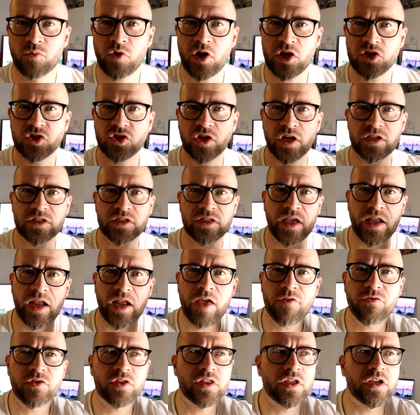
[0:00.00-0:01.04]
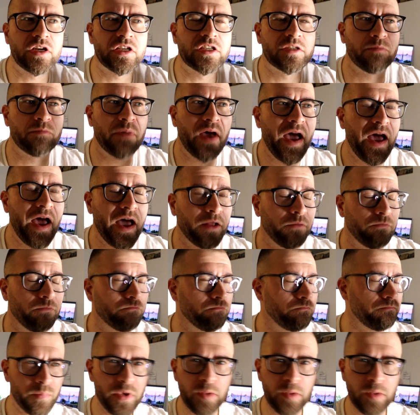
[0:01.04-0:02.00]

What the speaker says: Russia is that everything is bad.